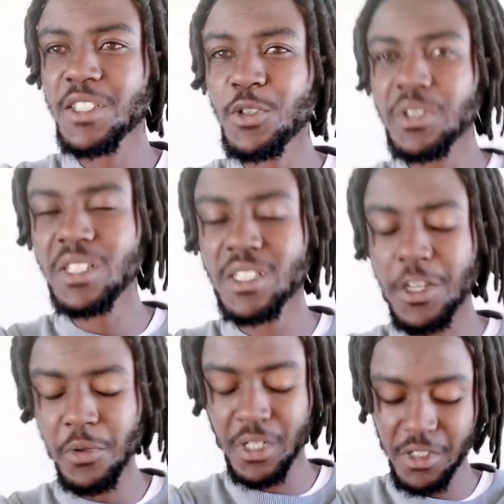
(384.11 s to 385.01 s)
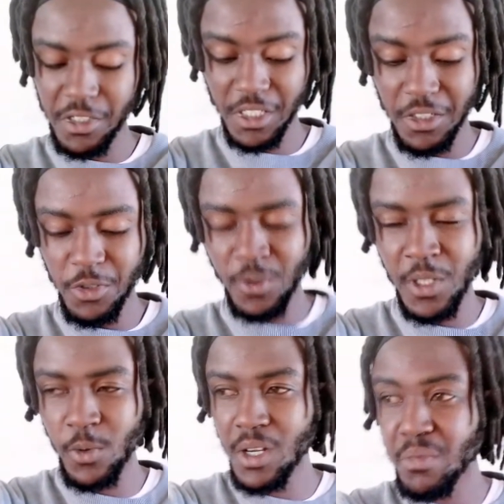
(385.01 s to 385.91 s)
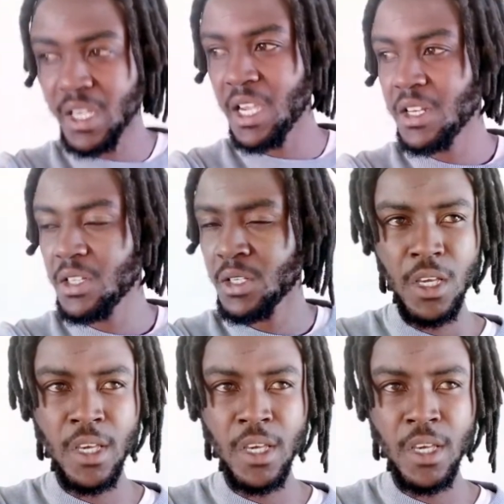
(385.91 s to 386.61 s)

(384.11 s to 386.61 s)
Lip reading: noticed now that you were the one behind it.